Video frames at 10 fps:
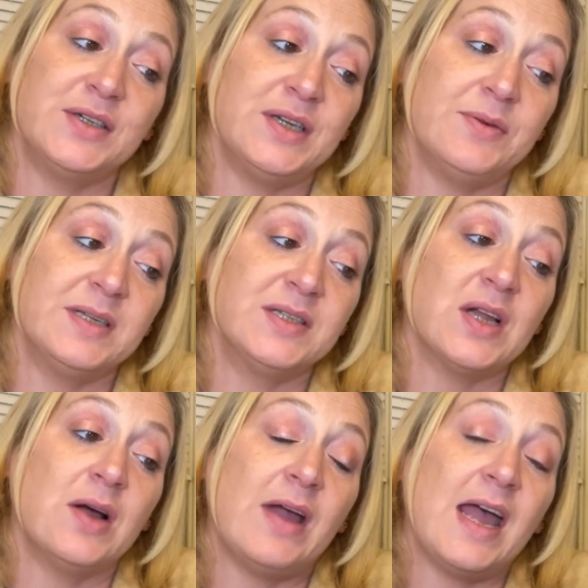doing
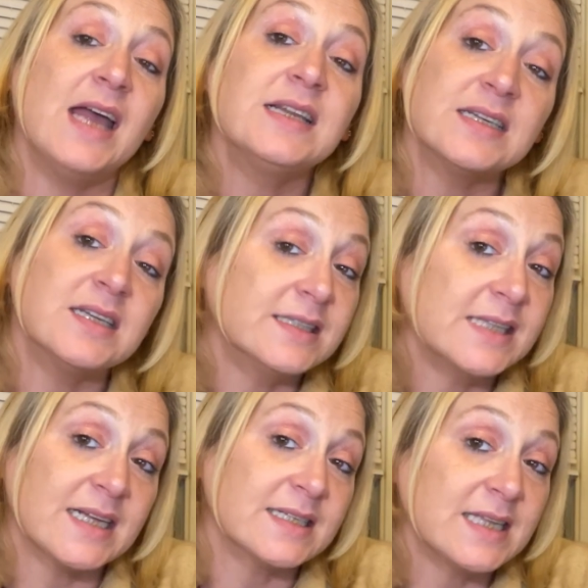so. And until
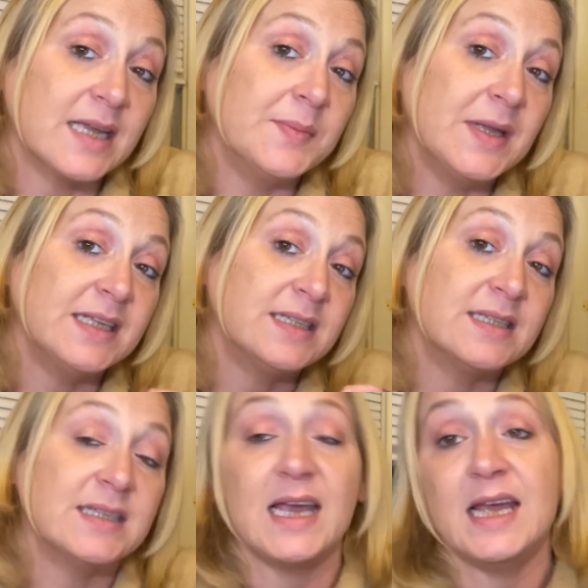next time,
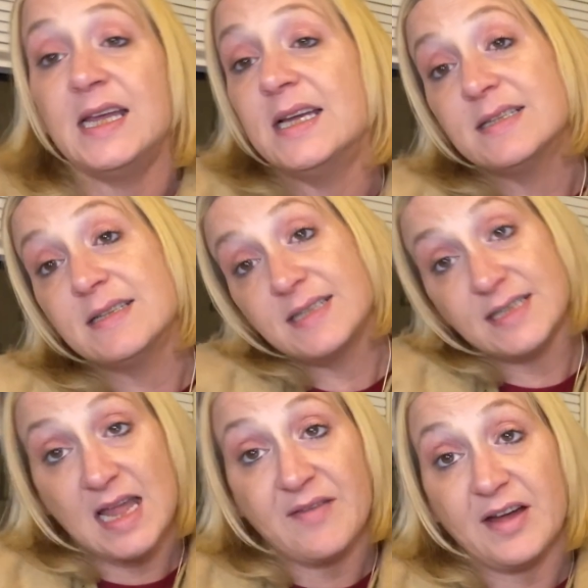stay
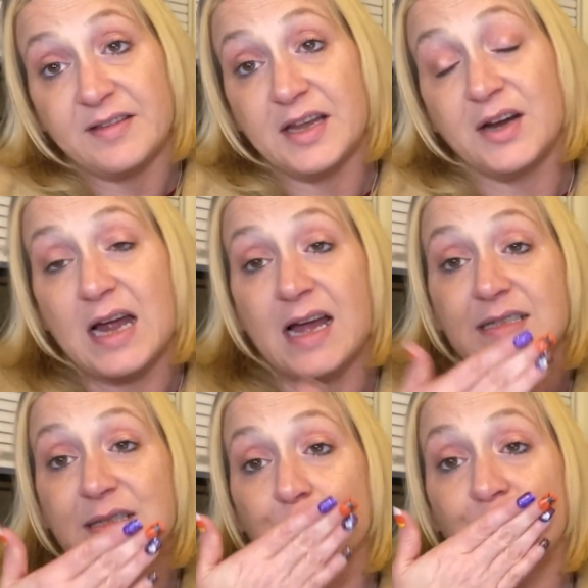safe out there,
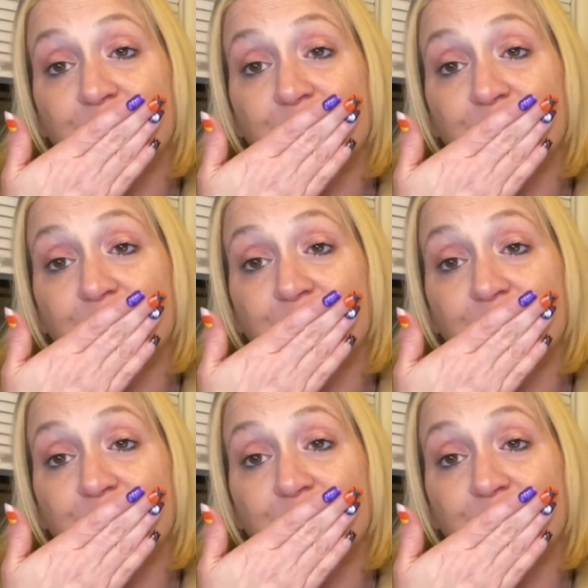guys.